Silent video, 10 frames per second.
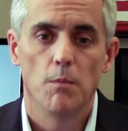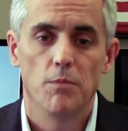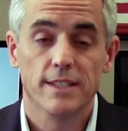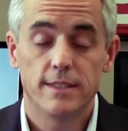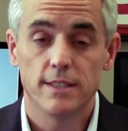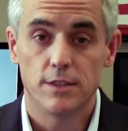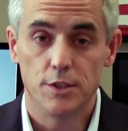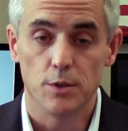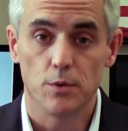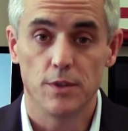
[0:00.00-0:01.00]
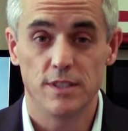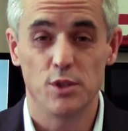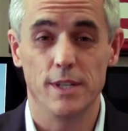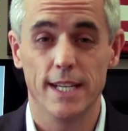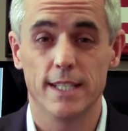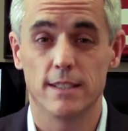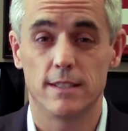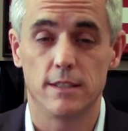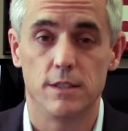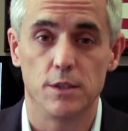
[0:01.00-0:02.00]
This
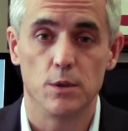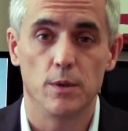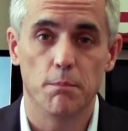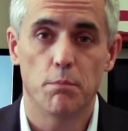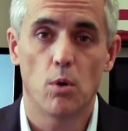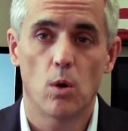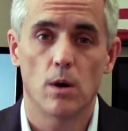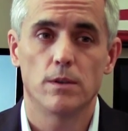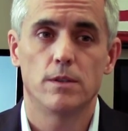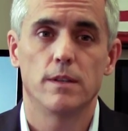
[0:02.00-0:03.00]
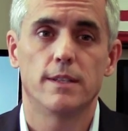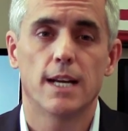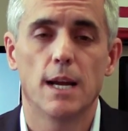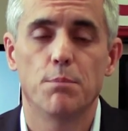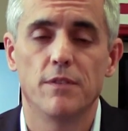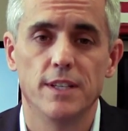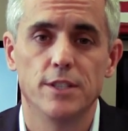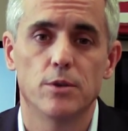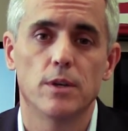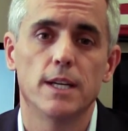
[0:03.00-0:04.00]
uniqueness is due in part to the type of
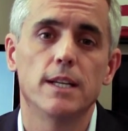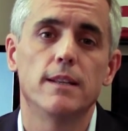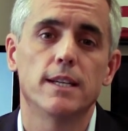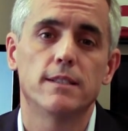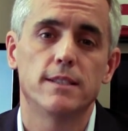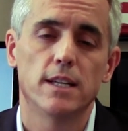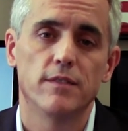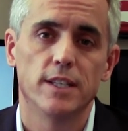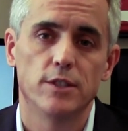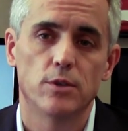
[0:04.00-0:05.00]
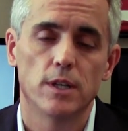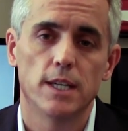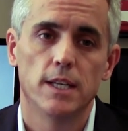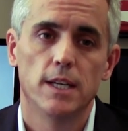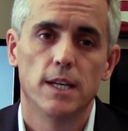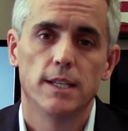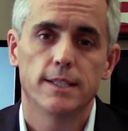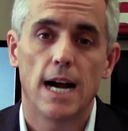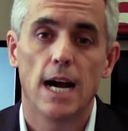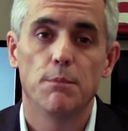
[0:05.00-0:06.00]
injury, the extent of injury,
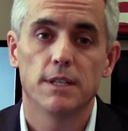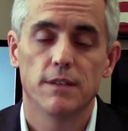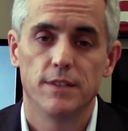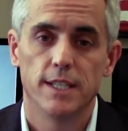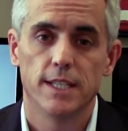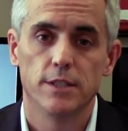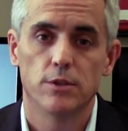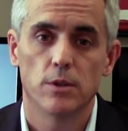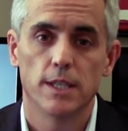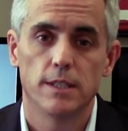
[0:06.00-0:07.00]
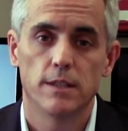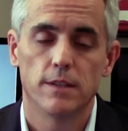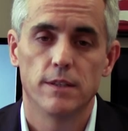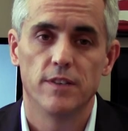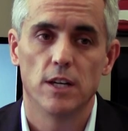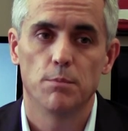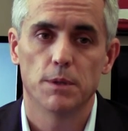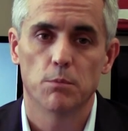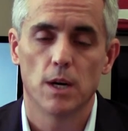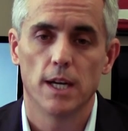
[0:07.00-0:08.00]
timing of the injury to the
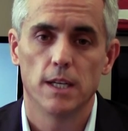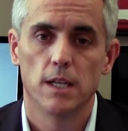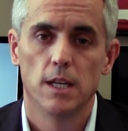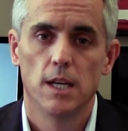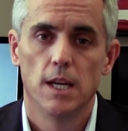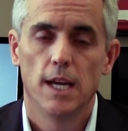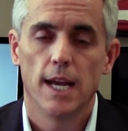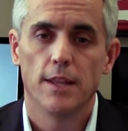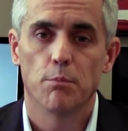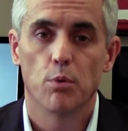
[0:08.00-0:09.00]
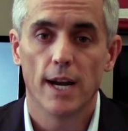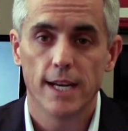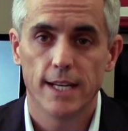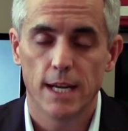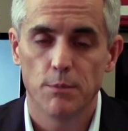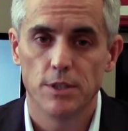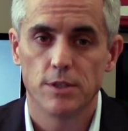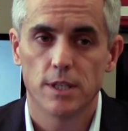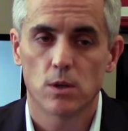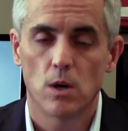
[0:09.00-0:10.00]
developing brain. And the brain
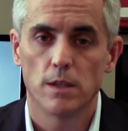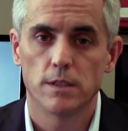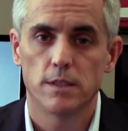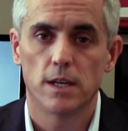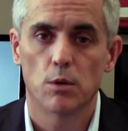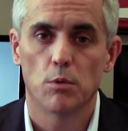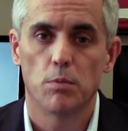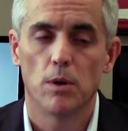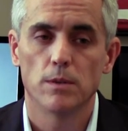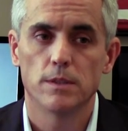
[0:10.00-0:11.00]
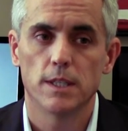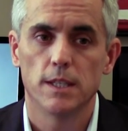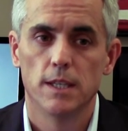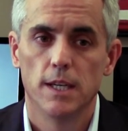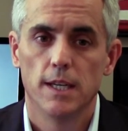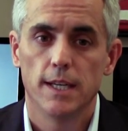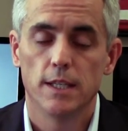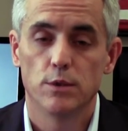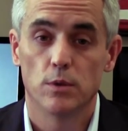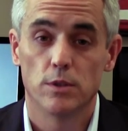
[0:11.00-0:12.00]
damage that causes cerebral palsy
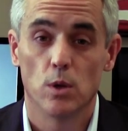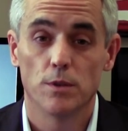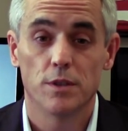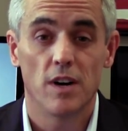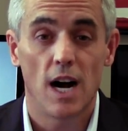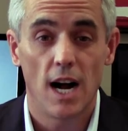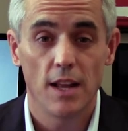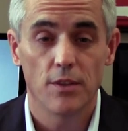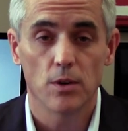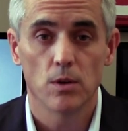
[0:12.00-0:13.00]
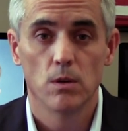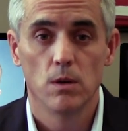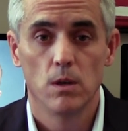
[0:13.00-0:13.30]
is a result of either